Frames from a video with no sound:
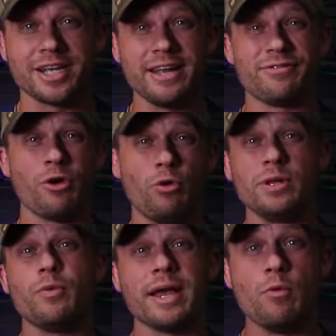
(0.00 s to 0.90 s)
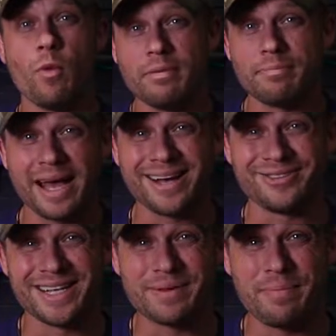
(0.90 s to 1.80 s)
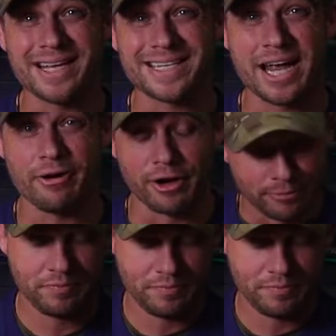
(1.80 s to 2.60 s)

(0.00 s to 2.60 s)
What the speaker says: again, for only weighing 1 pound as a base carrier.